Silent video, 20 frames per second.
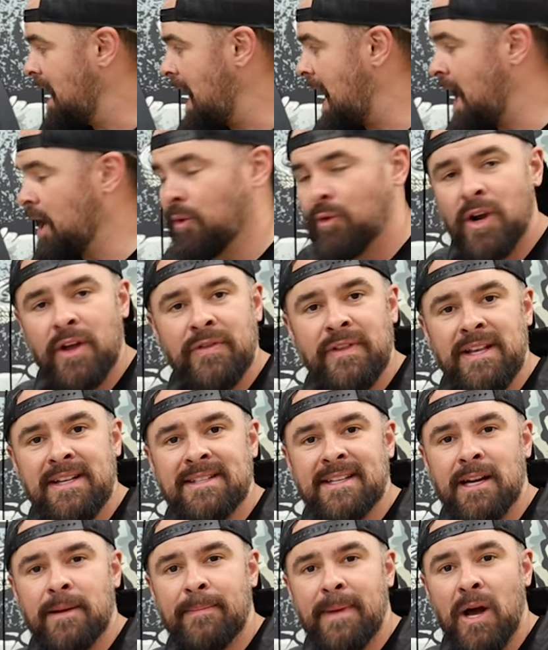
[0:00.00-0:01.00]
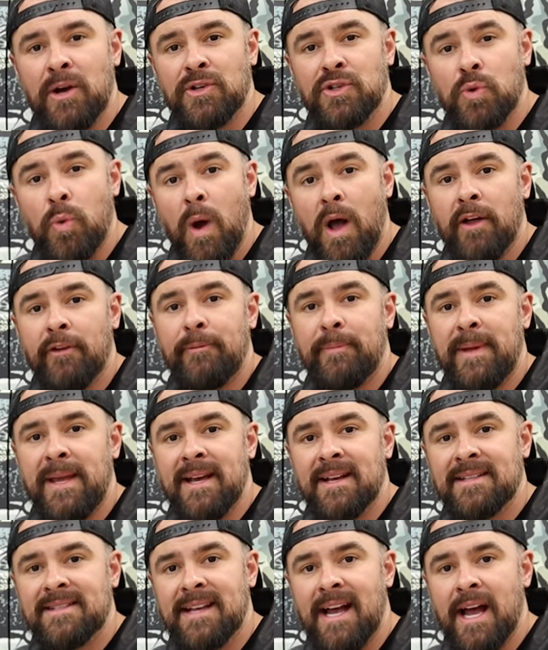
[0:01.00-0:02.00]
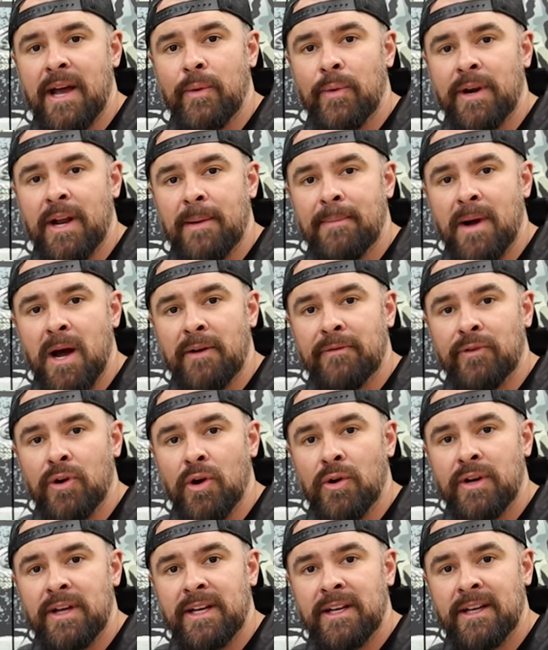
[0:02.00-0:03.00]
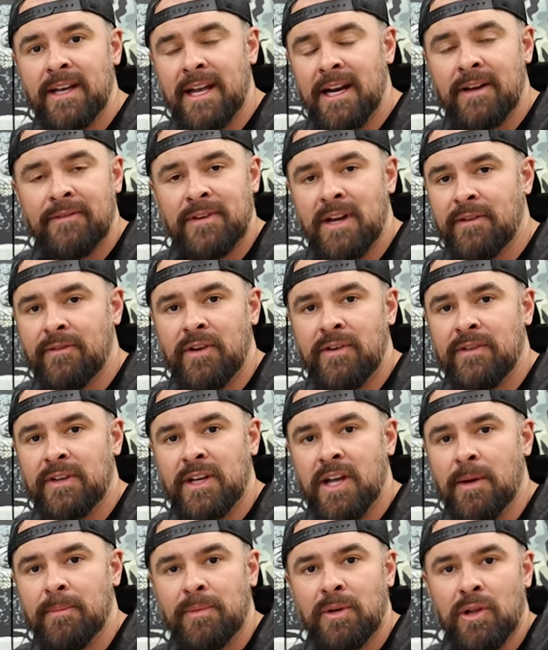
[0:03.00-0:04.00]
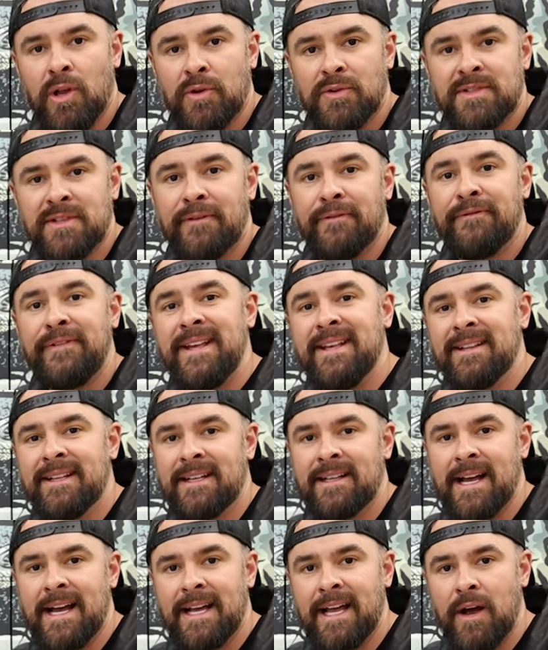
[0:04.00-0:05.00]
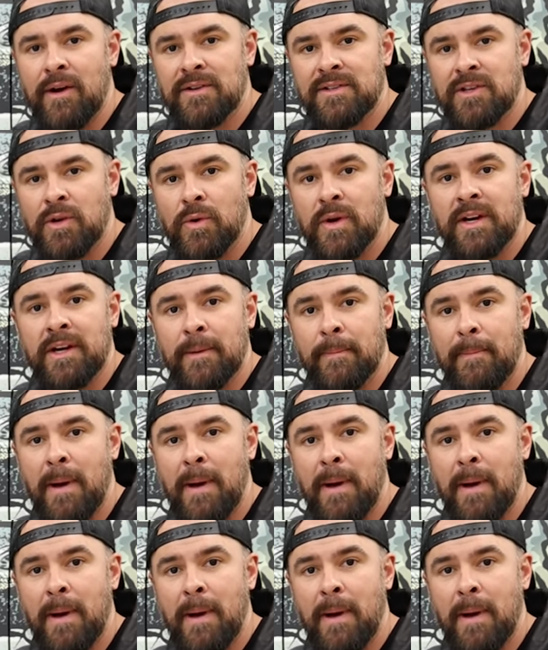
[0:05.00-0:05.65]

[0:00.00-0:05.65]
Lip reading: I run these at about 12 PSI when I'm off-roading, and I've never even come close to feeling like I was going to